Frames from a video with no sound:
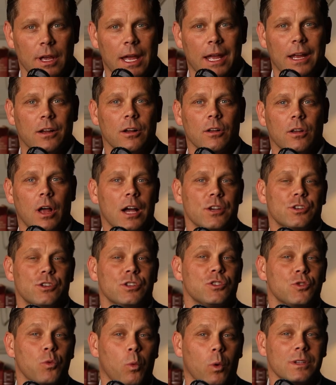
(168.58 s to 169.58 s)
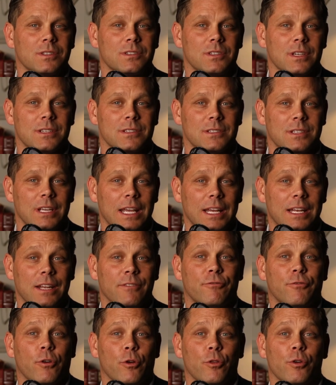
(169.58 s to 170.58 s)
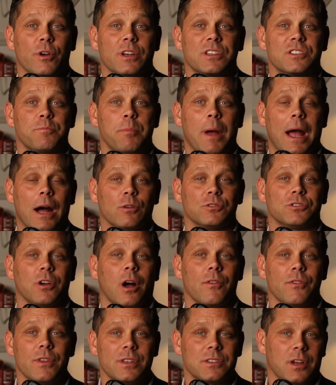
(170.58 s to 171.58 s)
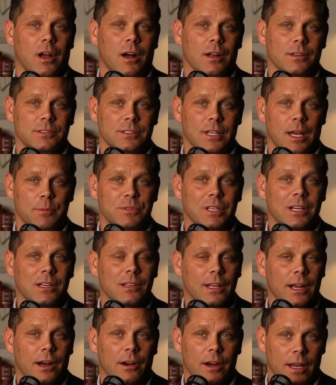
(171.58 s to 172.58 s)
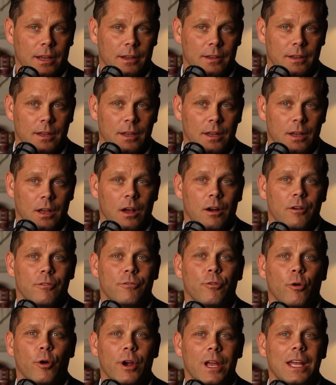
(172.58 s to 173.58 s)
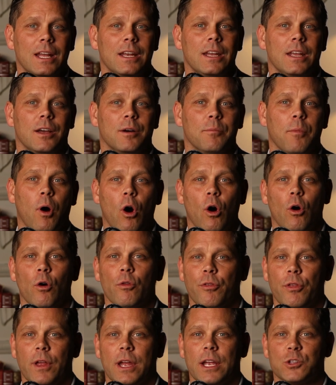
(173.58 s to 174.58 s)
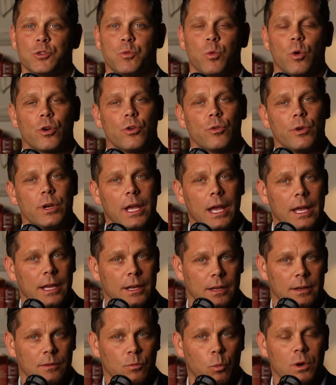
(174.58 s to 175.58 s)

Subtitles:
In Colossians 1:16, it further expounds on this concept, declaring, "For in him all things were created."